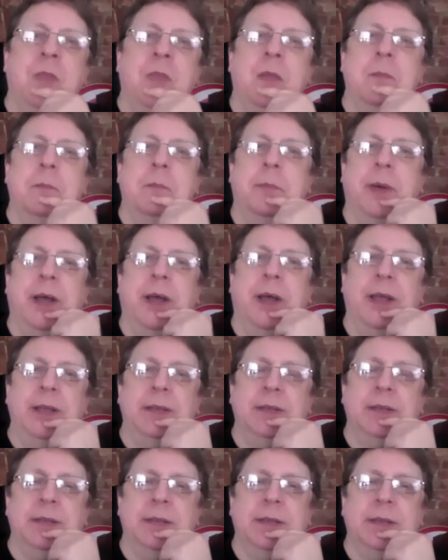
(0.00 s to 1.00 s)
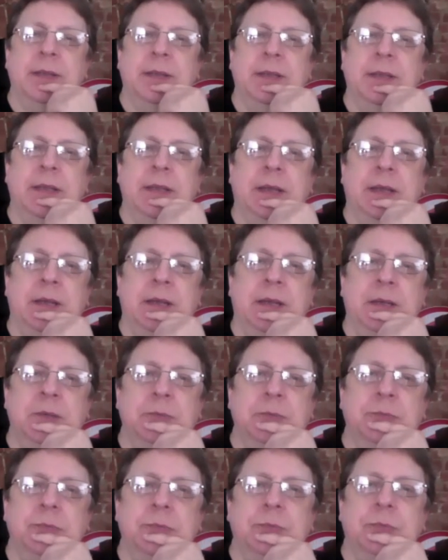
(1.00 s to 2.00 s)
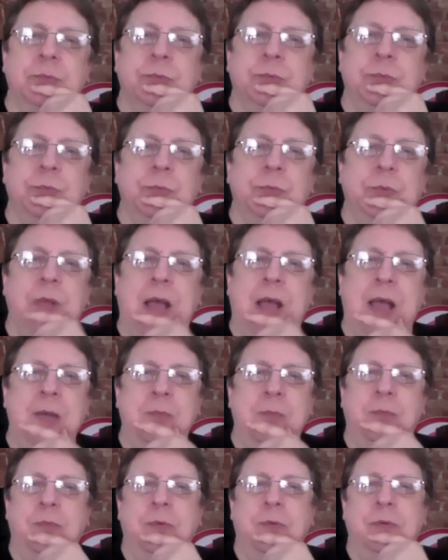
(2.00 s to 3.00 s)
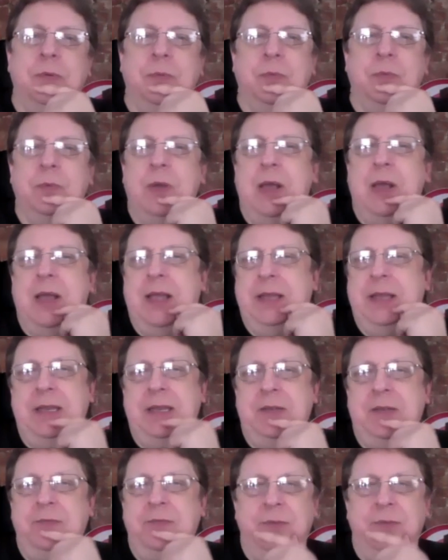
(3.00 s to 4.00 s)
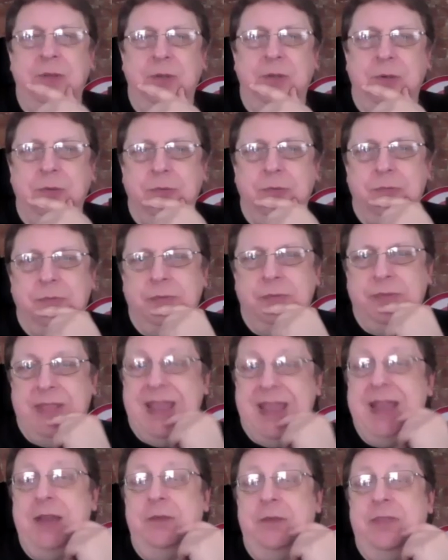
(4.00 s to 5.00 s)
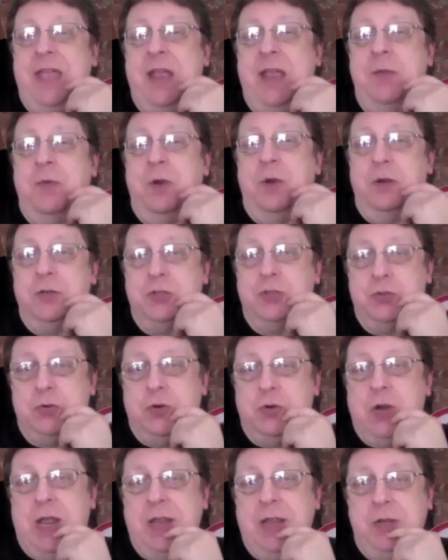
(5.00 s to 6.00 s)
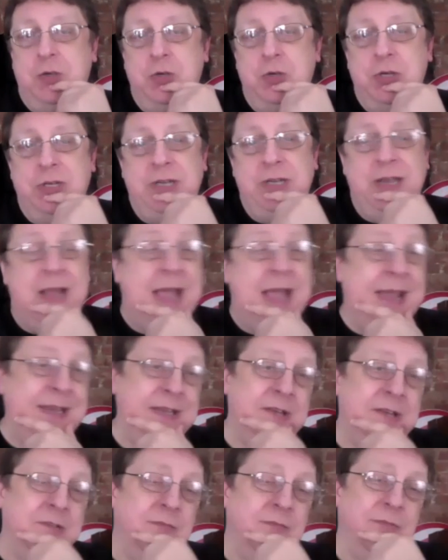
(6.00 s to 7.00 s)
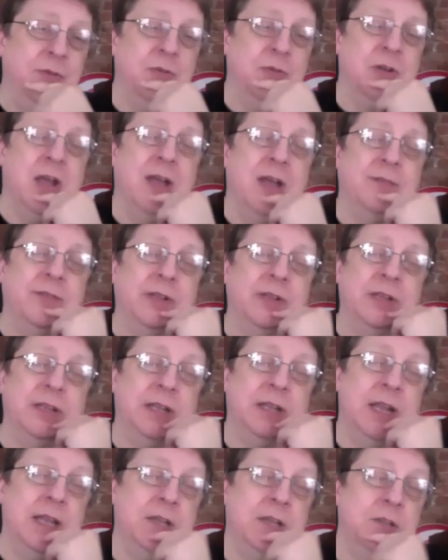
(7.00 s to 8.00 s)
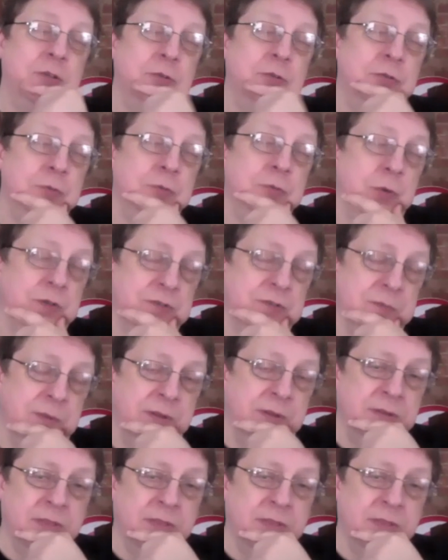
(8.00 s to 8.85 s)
but um, I, I didn't feel they they weren't sure I could, and I didn't feel confident that I could do two books a month.